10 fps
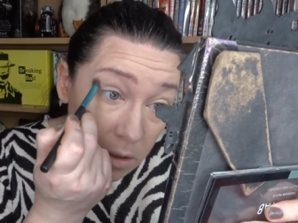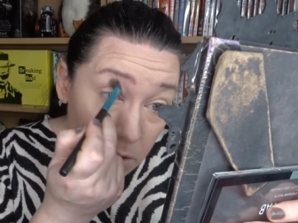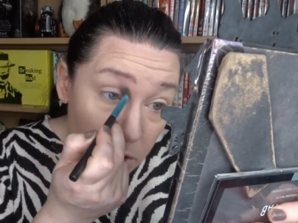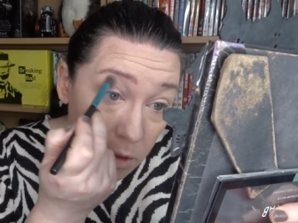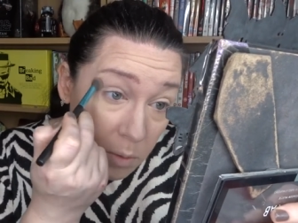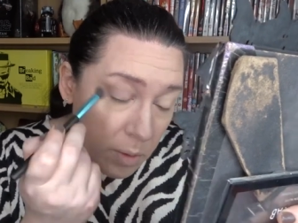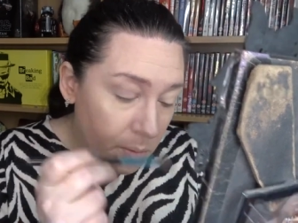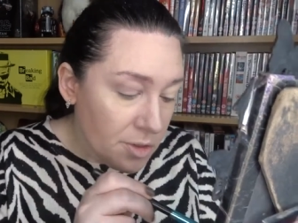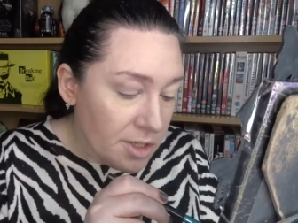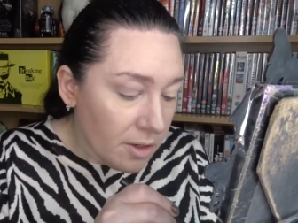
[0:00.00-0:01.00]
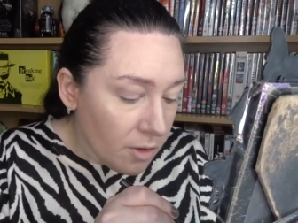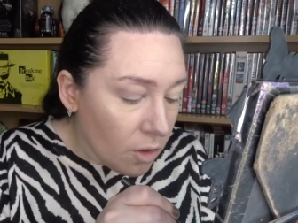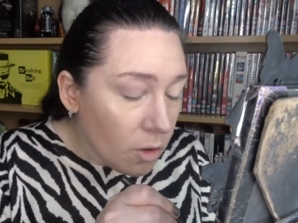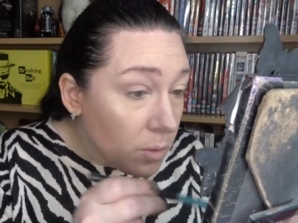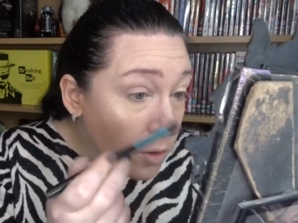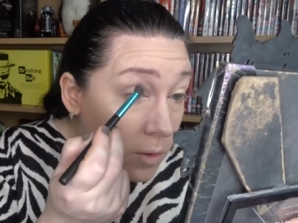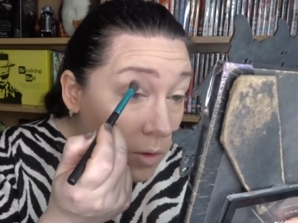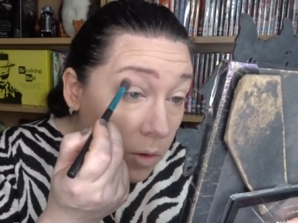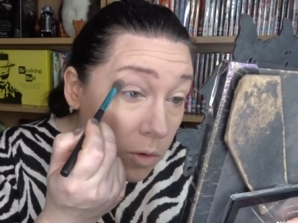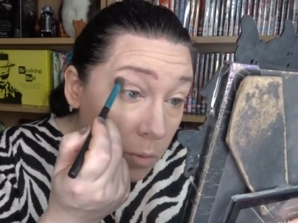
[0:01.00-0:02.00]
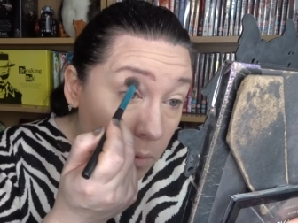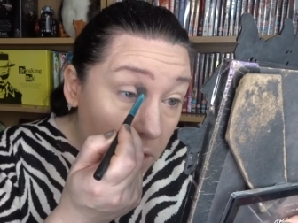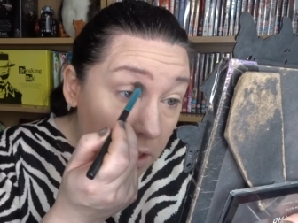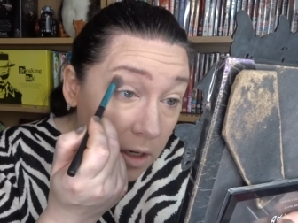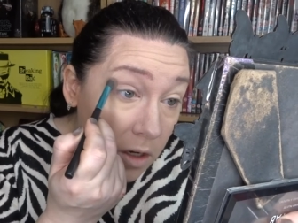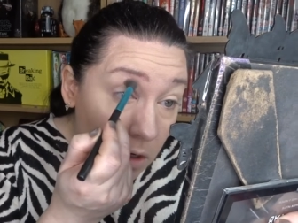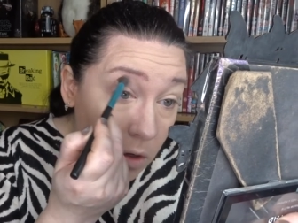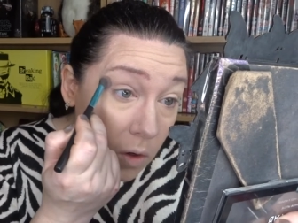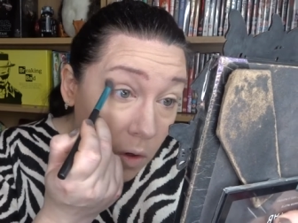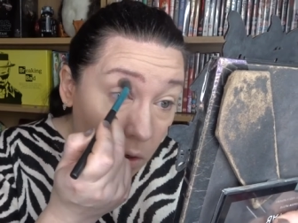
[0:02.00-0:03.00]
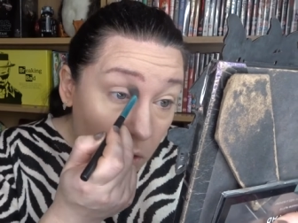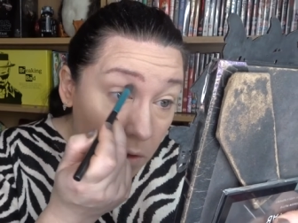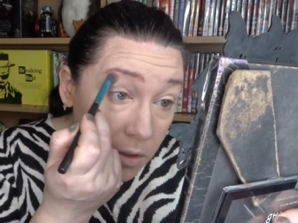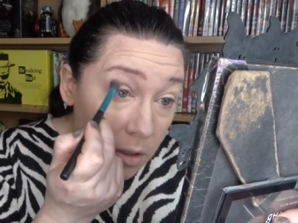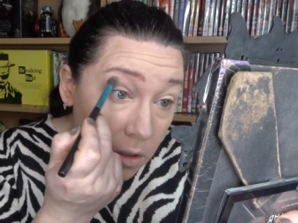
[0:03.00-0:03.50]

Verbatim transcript: There's going to be people sat at home going, oh my god.